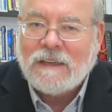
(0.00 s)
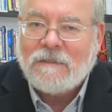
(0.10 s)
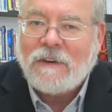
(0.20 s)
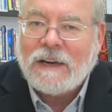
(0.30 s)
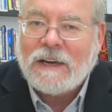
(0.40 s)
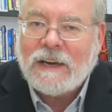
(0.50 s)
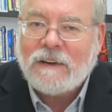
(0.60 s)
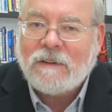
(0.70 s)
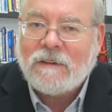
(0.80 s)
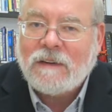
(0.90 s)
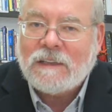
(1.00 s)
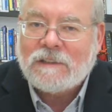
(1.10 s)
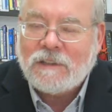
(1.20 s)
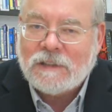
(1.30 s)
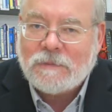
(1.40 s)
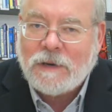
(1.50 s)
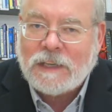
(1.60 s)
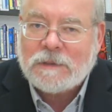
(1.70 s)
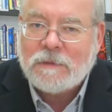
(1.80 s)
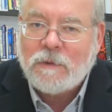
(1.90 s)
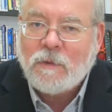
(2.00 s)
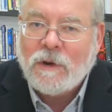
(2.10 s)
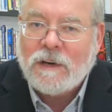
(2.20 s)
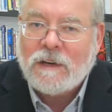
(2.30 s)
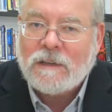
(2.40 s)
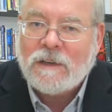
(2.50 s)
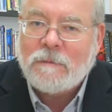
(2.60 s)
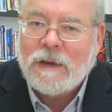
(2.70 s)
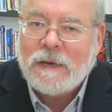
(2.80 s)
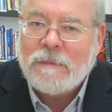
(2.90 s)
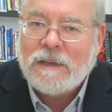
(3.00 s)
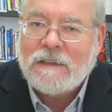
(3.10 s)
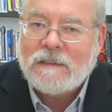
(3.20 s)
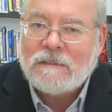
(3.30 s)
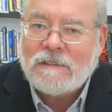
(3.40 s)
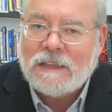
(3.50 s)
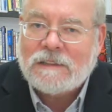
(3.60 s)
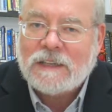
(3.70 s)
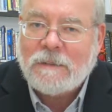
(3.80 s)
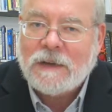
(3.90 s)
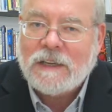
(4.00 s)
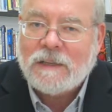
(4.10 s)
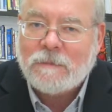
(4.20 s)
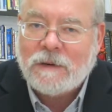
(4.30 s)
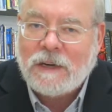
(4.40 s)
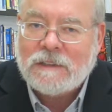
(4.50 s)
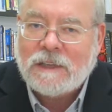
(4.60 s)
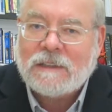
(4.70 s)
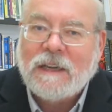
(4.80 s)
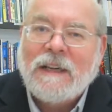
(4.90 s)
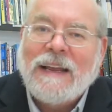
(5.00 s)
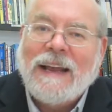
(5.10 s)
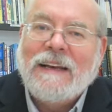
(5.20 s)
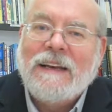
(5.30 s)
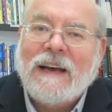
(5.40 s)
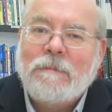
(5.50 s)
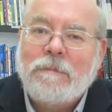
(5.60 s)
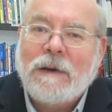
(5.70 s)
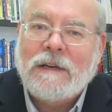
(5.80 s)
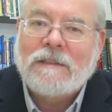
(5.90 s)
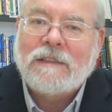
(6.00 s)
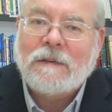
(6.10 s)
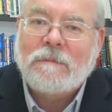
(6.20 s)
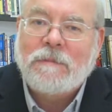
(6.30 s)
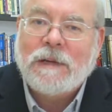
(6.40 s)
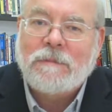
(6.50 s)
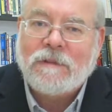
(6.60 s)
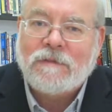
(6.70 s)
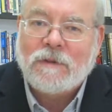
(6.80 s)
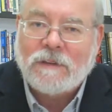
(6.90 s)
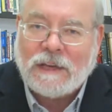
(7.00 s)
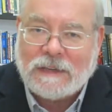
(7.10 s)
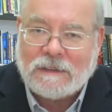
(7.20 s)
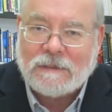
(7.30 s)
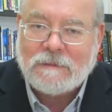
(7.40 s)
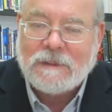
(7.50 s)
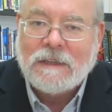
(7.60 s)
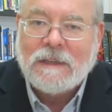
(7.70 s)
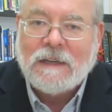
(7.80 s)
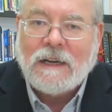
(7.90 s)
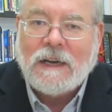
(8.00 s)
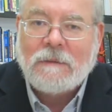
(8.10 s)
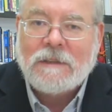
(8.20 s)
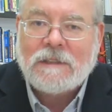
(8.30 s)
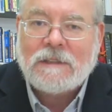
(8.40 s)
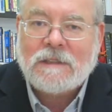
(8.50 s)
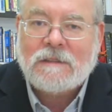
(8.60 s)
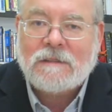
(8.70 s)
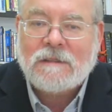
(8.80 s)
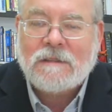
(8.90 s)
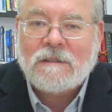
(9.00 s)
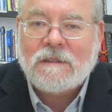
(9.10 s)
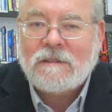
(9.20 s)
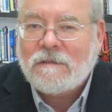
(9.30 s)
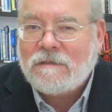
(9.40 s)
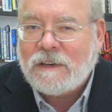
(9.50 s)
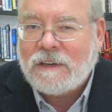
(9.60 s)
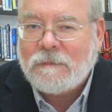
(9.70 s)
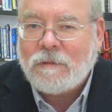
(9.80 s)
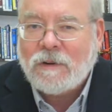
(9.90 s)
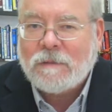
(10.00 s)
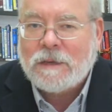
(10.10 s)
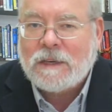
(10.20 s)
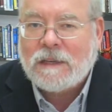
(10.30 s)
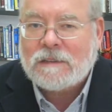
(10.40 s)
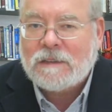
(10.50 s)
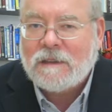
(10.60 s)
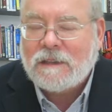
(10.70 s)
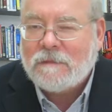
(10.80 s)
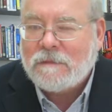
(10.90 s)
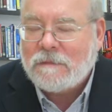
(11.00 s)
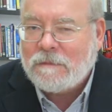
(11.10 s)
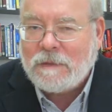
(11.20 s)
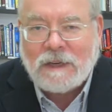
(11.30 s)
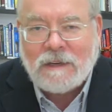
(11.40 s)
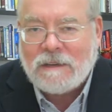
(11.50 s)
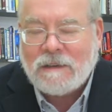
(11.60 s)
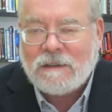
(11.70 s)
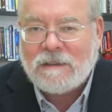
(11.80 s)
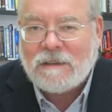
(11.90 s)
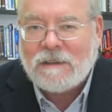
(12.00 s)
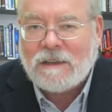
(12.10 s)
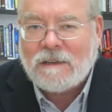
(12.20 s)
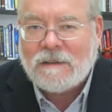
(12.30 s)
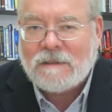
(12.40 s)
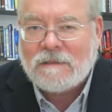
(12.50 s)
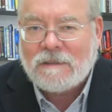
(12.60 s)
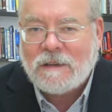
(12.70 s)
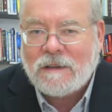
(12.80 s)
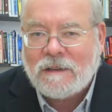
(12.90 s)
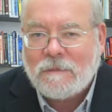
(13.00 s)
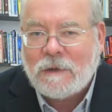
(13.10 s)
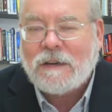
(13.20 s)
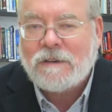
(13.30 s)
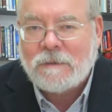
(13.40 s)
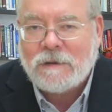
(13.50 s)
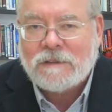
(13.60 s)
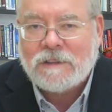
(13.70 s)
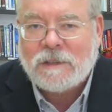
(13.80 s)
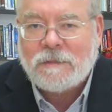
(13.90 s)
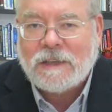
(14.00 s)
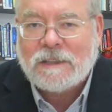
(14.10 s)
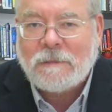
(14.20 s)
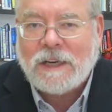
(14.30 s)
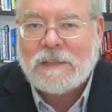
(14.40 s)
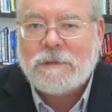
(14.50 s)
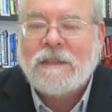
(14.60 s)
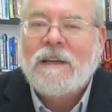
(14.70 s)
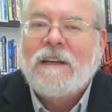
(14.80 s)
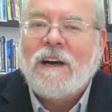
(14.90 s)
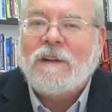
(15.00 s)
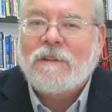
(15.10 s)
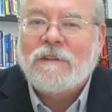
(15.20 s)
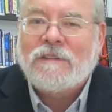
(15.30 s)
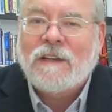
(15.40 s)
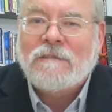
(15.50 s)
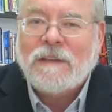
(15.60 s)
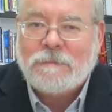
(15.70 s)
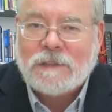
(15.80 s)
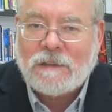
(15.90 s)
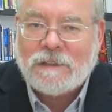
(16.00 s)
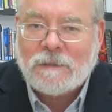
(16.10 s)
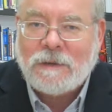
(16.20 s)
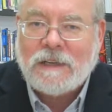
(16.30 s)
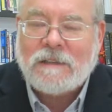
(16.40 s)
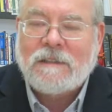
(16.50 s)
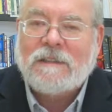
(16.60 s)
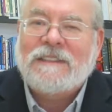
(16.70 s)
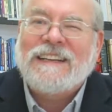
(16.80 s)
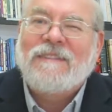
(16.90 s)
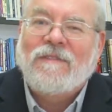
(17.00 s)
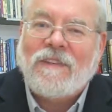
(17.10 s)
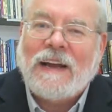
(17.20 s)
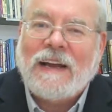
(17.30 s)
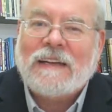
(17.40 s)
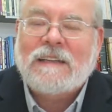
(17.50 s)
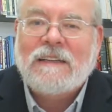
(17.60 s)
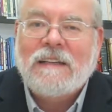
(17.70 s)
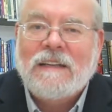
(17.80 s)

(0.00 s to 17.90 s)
Finding out as soon as possible where there may be delays coming in the project and not punishing people for that. This is very important because in many modern approaches to project management, although there's lip service paid to this, in fact,